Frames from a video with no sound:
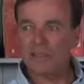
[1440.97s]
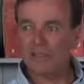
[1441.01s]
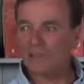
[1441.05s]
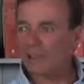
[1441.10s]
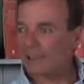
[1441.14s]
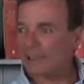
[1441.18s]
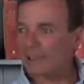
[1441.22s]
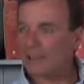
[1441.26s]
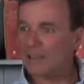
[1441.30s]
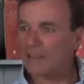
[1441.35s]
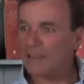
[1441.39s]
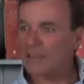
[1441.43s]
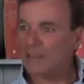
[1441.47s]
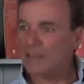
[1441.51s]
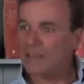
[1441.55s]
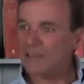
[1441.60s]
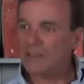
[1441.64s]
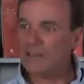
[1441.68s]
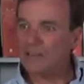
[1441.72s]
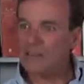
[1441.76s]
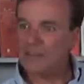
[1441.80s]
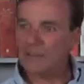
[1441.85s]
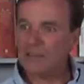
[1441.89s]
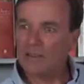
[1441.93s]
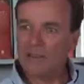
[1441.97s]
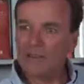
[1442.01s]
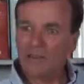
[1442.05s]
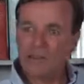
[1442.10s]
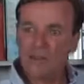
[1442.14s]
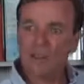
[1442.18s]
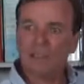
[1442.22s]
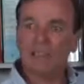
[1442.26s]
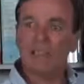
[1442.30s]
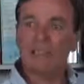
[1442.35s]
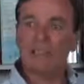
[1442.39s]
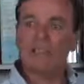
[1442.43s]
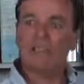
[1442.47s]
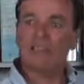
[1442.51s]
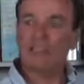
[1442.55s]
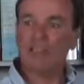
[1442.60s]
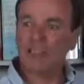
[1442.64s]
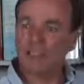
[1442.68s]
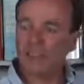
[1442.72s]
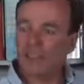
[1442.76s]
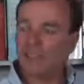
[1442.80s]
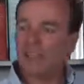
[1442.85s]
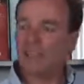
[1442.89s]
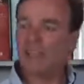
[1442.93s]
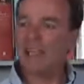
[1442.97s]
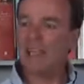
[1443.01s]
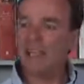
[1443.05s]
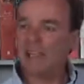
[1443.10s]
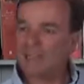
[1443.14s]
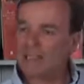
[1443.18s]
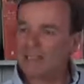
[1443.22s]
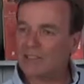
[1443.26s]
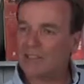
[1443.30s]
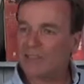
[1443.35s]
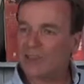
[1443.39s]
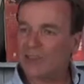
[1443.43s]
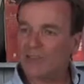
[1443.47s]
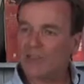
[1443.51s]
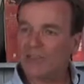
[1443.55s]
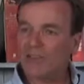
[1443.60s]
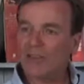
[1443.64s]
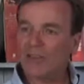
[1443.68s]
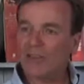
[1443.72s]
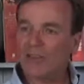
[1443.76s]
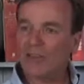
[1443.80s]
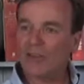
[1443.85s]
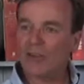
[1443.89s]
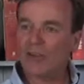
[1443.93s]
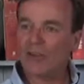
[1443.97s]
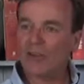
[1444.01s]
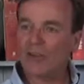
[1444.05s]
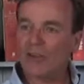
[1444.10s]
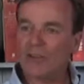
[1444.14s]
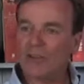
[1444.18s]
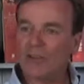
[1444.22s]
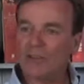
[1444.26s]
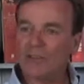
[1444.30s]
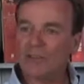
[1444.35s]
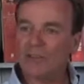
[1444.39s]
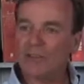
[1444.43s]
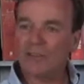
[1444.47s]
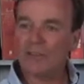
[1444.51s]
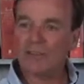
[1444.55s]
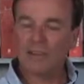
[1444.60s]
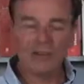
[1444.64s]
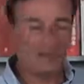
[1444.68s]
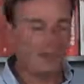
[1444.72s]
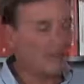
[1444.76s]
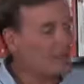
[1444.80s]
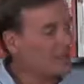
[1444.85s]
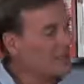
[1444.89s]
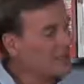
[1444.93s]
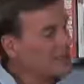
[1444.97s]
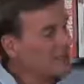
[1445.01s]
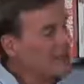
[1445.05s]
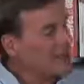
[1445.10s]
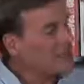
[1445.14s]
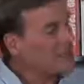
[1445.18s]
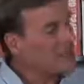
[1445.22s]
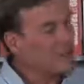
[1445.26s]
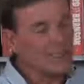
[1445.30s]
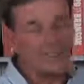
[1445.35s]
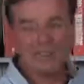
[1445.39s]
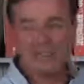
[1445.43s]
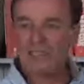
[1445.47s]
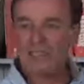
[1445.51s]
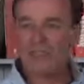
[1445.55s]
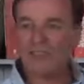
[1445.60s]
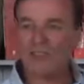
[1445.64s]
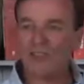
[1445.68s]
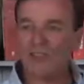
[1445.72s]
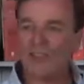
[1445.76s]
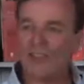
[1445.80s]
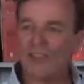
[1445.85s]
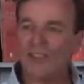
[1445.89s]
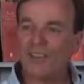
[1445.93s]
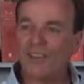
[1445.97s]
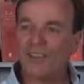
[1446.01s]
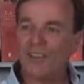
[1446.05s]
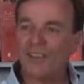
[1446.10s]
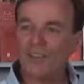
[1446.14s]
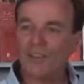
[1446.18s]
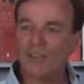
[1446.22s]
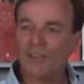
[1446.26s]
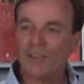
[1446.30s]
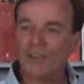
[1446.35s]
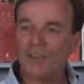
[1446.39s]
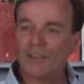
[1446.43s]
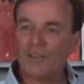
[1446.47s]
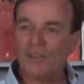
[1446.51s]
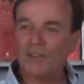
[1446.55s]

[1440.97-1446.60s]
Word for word: Anything? Achievement. Feeling achievement. Yes, Don, thank you very much. I'll need to update this slide, thank you.